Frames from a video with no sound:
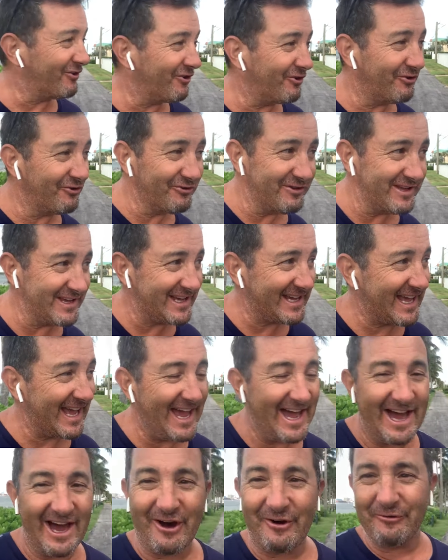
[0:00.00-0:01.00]
Holy
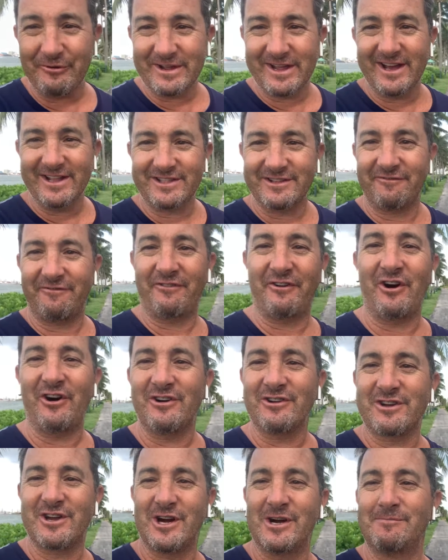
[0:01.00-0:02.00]
cow, we got the
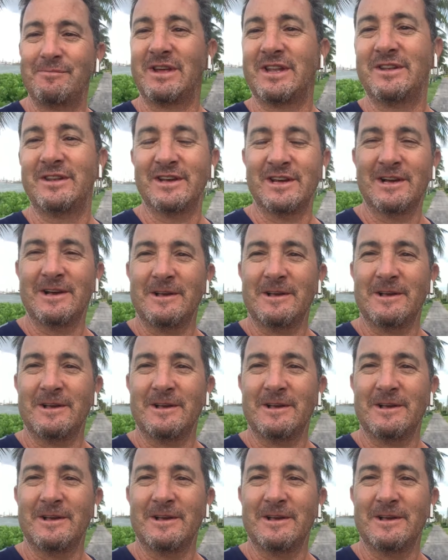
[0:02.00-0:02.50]
fall coming.